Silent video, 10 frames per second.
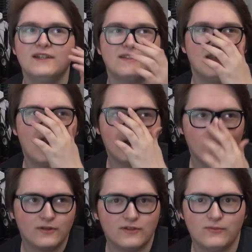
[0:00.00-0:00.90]
it's not
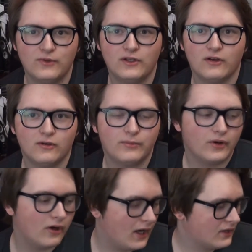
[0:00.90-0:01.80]
going to be on
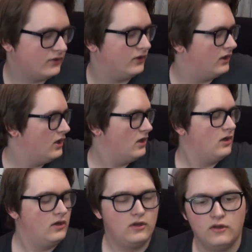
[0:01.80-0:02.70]
par. Actually,
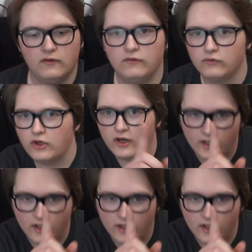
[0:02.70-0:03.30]
cut